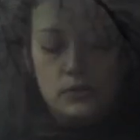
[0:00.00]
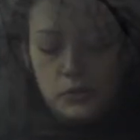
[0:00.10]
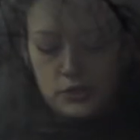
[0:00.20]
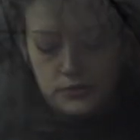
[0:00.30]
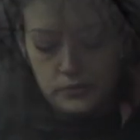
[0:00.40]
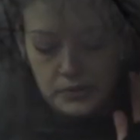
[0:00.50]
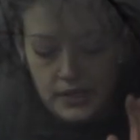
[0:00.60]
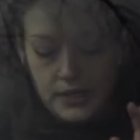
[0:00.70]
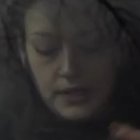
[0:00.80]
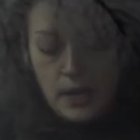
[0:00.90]
film where the
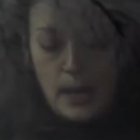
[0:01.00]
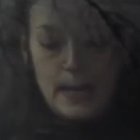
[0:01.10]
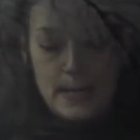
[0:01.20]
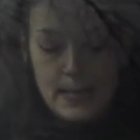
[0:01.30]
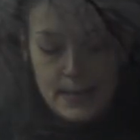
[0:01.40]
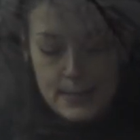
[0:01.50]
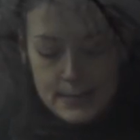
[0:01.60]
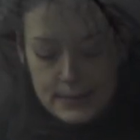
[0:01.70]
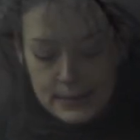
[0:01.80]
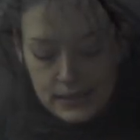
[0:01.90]
angel characters were
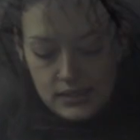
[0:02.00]
expanded a